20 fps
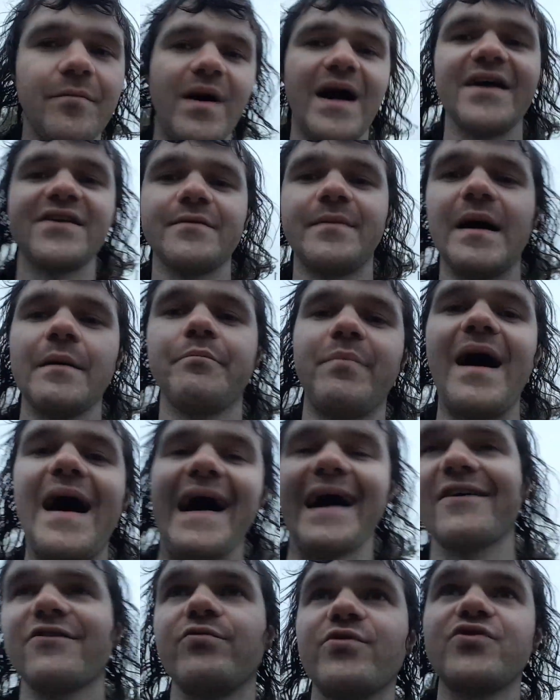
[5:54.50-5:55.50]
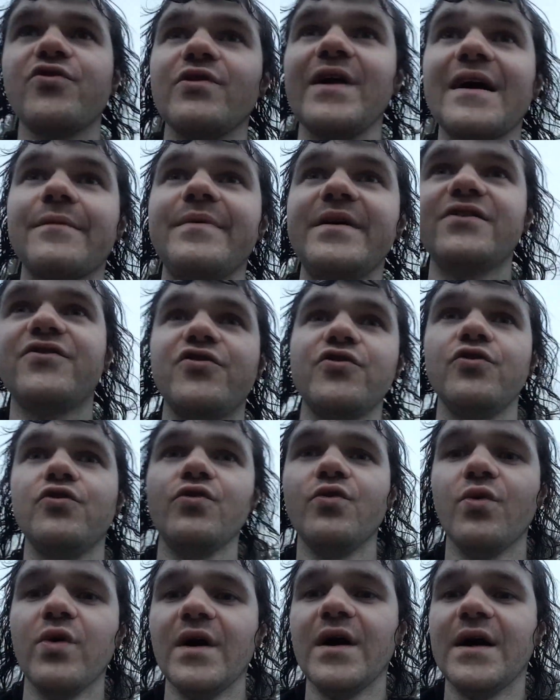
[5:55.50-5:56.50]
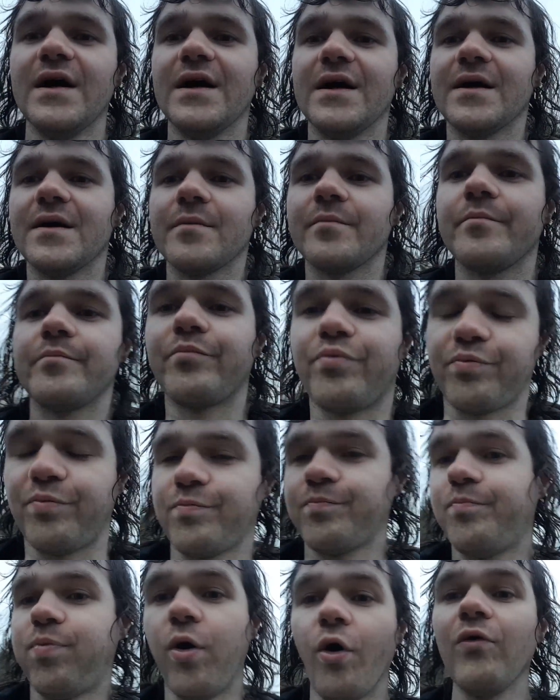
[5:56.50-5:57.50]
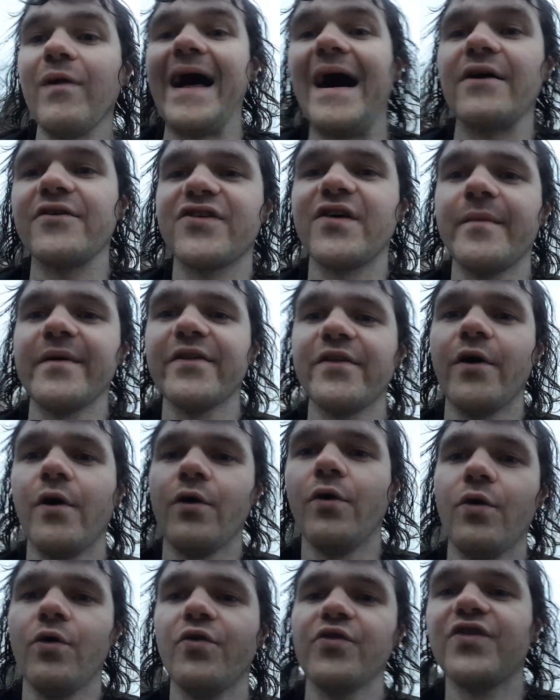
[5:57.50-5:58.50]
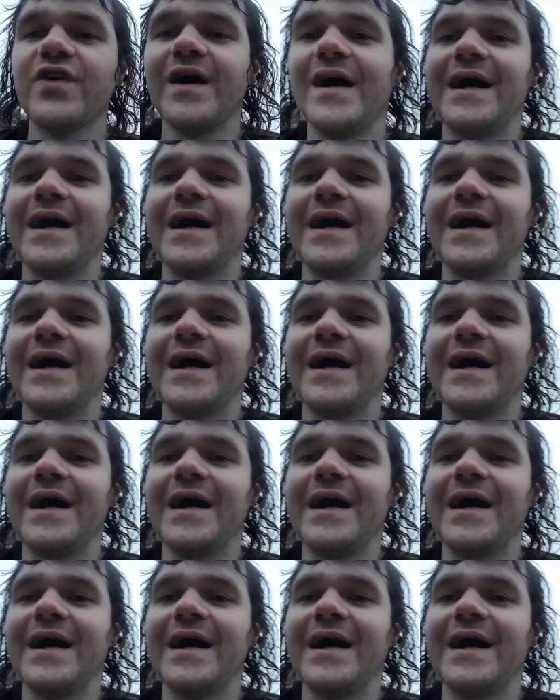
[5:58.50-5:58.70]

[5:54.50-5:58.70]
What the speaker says: mons in my box, would you like me to pull out some of those